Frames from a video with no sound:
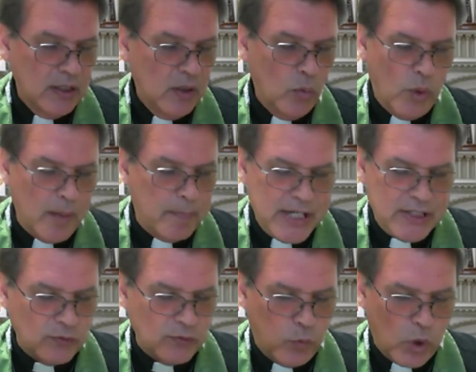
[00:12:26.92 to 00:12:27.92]
"What a
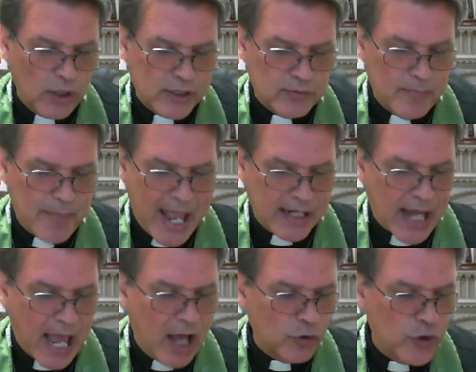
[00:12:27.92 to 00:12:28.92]
piece of work is man!
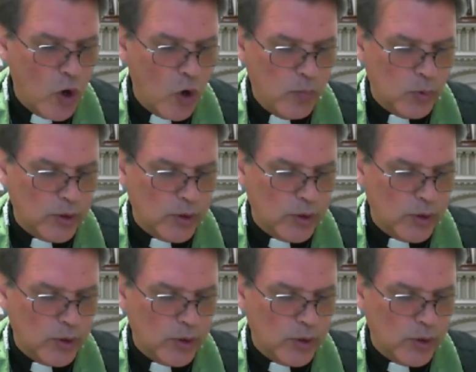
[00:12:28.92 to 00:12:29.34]
How noble